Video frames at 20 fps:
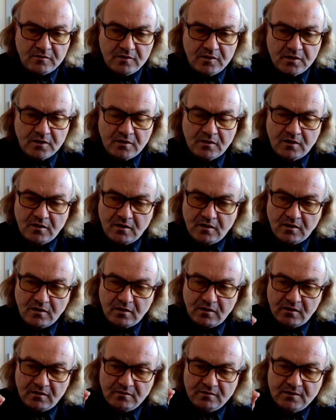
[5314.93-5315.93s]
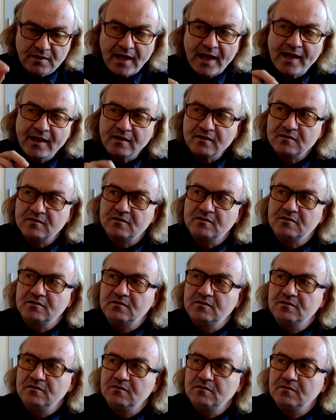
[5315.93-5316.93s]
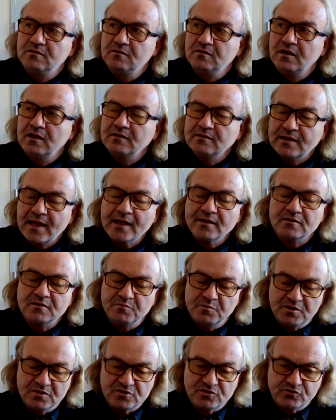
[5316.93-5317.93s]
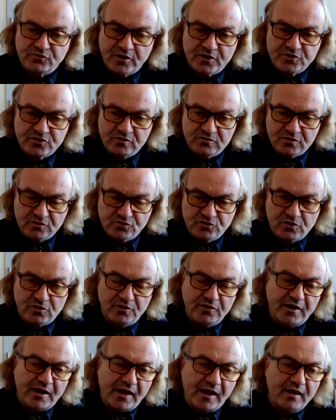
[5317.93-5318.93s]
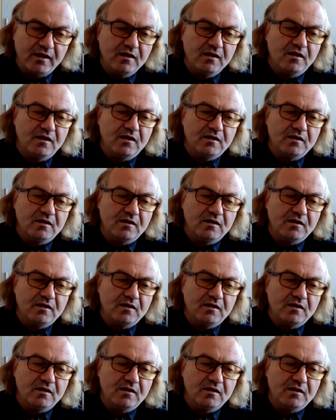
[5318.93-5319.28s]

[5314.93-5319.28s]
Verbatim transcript: the night at night administration, the Jornay,